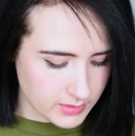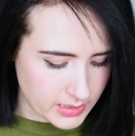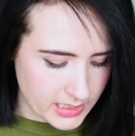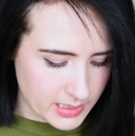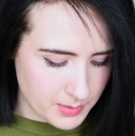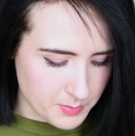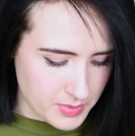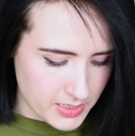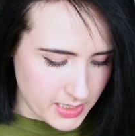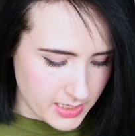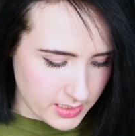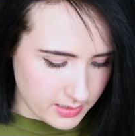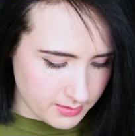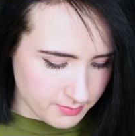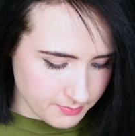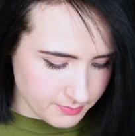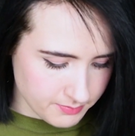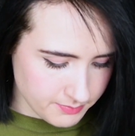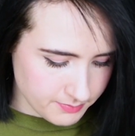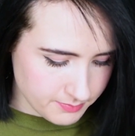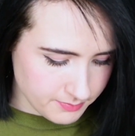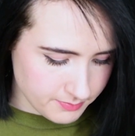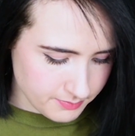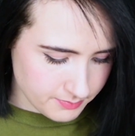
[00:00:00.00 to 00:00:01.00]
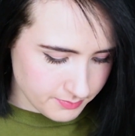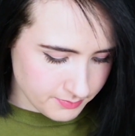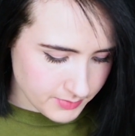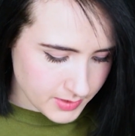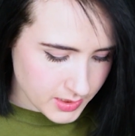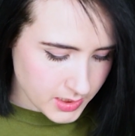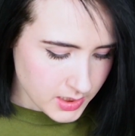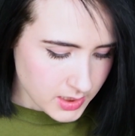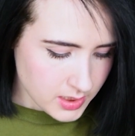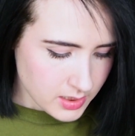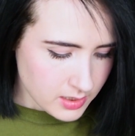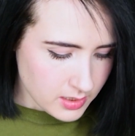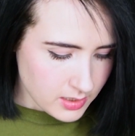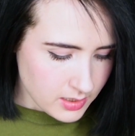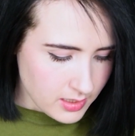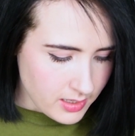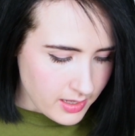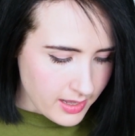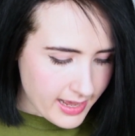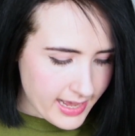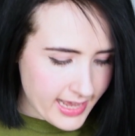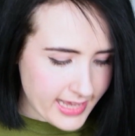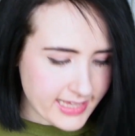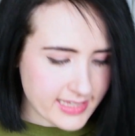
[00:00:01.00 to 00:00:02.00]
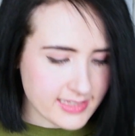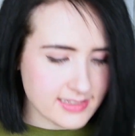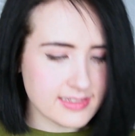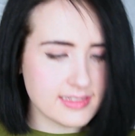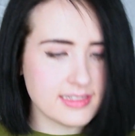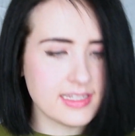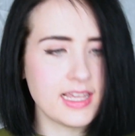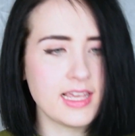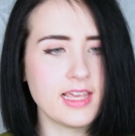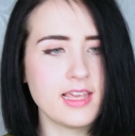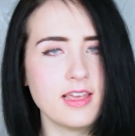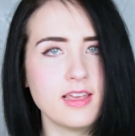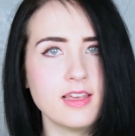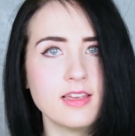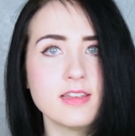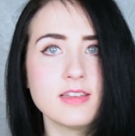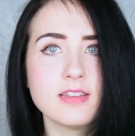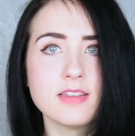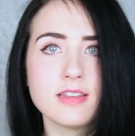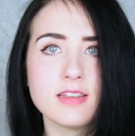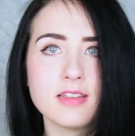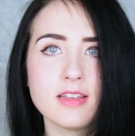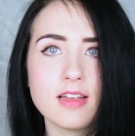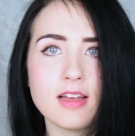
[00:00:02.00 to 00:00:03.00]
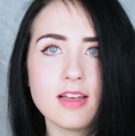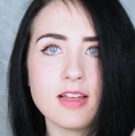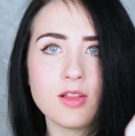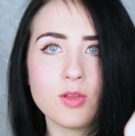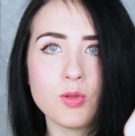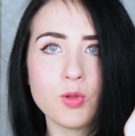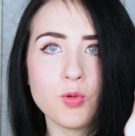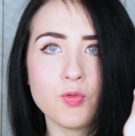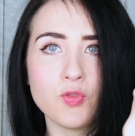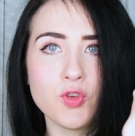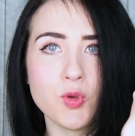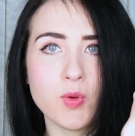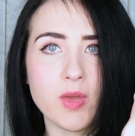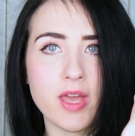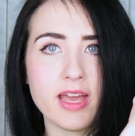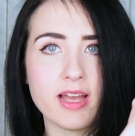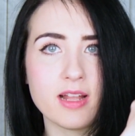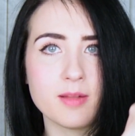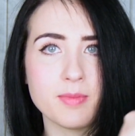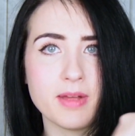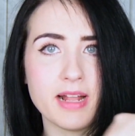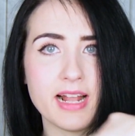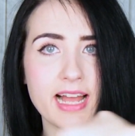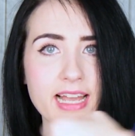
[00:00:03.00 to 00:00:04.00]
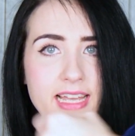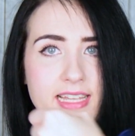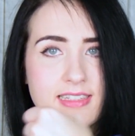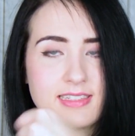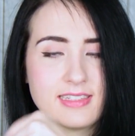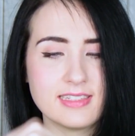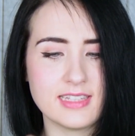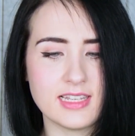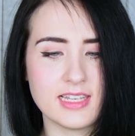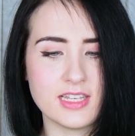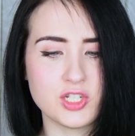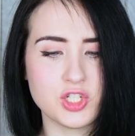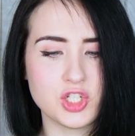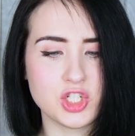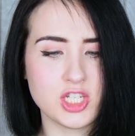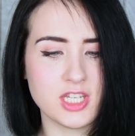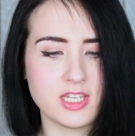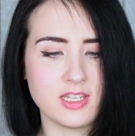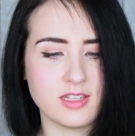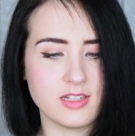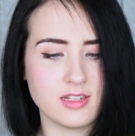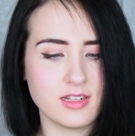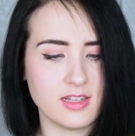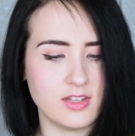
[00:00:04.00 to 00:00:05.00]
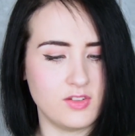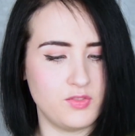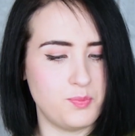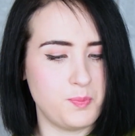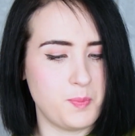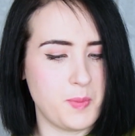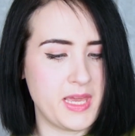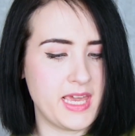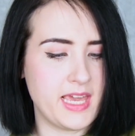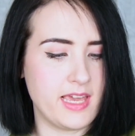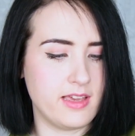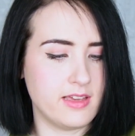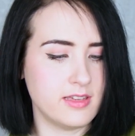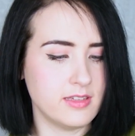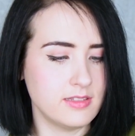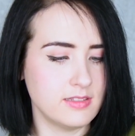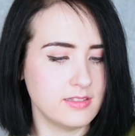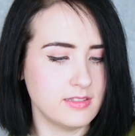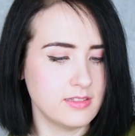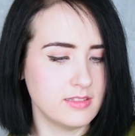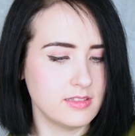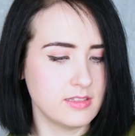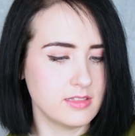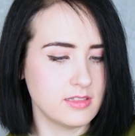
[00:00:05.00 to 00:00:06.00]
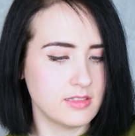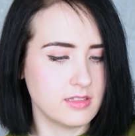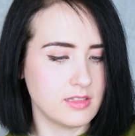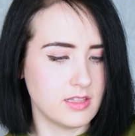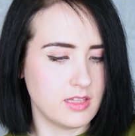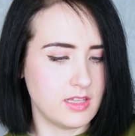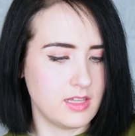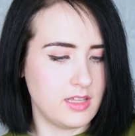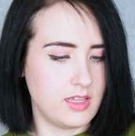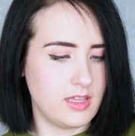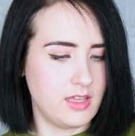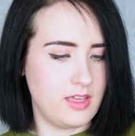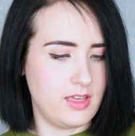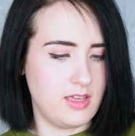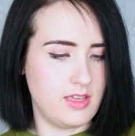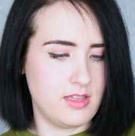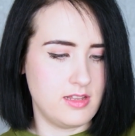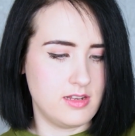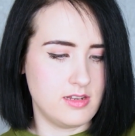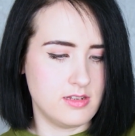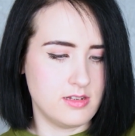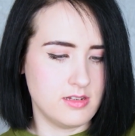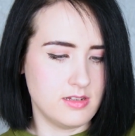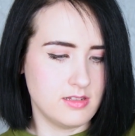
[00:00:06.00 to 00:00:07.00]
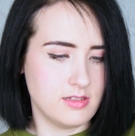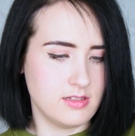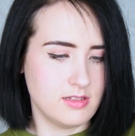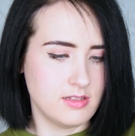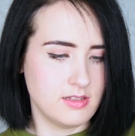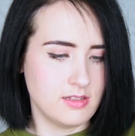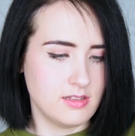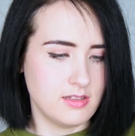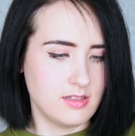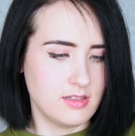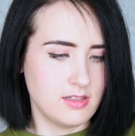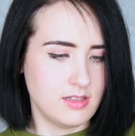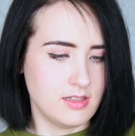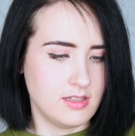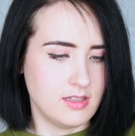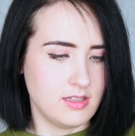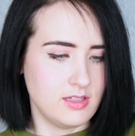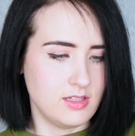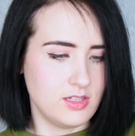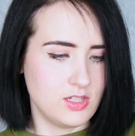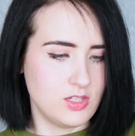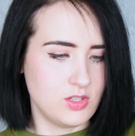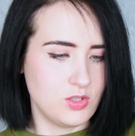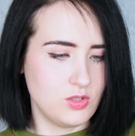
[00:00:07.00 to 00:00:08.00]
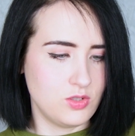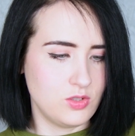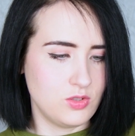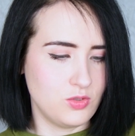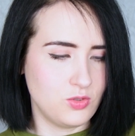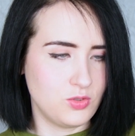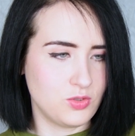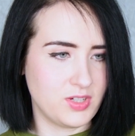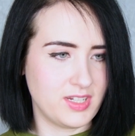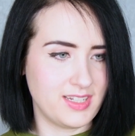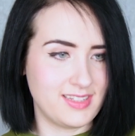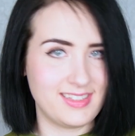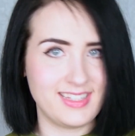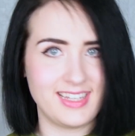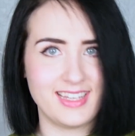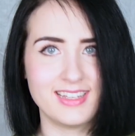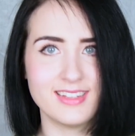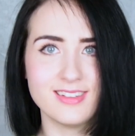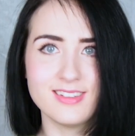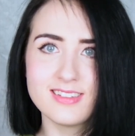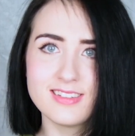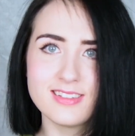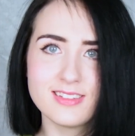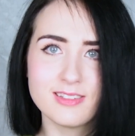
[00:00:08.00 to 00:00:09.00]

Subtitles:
I mean, I can see, I don't know if you can, but I can see a sheen of pink and greasy.